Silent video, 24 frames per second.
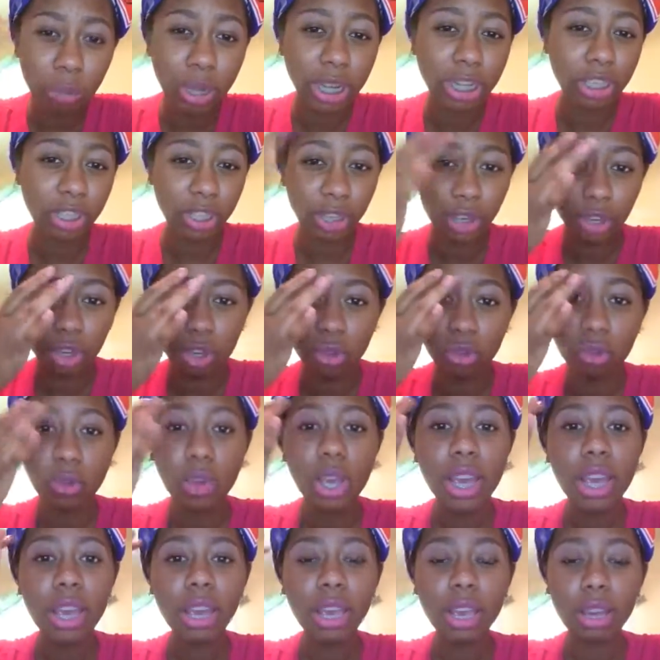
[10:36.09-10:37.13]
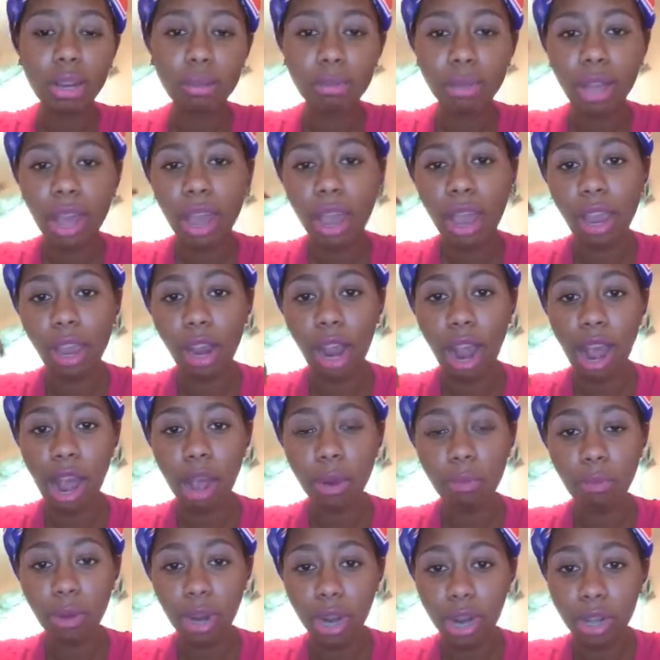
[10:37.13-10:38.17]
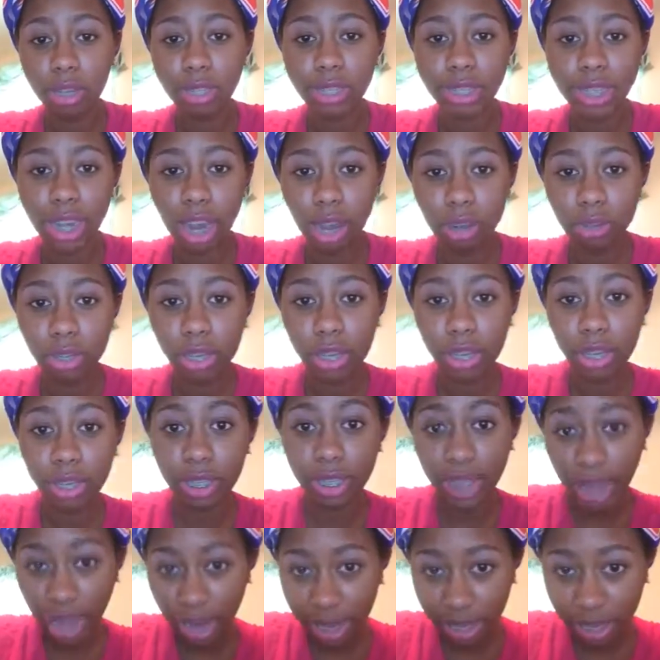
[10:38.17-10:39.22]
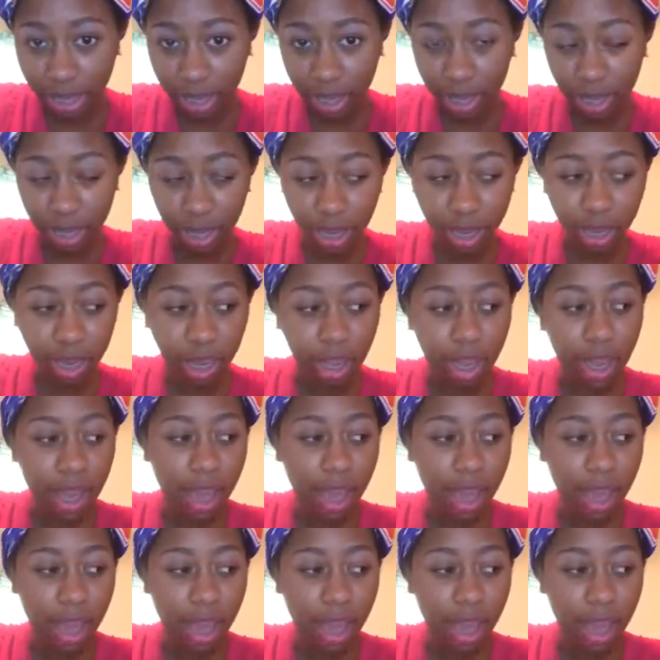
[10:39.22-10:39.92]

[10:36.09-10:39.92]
Make sure you can apply your eyebrows down to your liking.